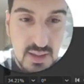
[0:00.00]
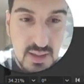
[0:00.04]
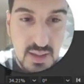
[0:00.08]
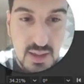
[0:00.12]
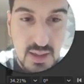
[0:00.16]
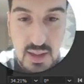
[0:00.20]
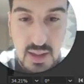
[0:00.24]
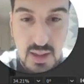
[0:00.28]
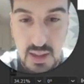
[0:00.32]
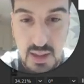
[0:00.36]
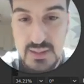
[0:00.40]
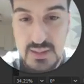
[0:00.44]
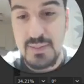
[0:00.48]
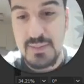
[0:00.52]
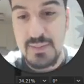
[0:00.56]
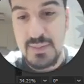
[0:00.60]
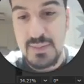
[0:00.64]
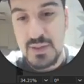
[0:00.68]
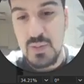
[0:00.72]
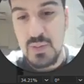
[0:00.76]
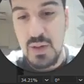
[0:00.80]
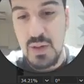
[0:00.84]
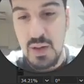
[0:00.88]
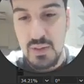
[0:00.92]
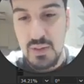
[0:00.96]
concept
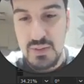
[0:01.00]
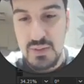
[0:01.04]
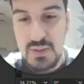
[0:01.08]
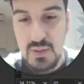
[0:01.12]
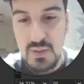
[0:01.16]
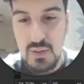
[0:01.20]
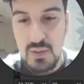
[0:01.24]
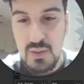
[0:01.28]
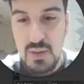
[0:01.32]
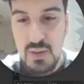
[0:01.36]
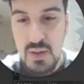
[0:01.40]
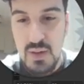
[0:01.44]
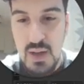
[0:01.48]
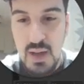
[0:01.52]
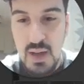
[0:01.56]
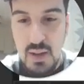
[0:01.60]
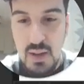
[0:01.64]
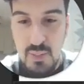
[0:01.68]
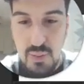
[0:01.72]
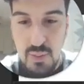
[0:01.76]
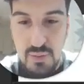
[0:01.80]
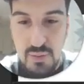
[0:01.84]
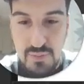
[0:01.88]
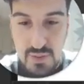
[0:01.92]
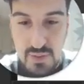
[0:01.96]
as well. So
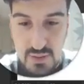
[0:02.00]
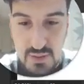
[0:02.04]
moving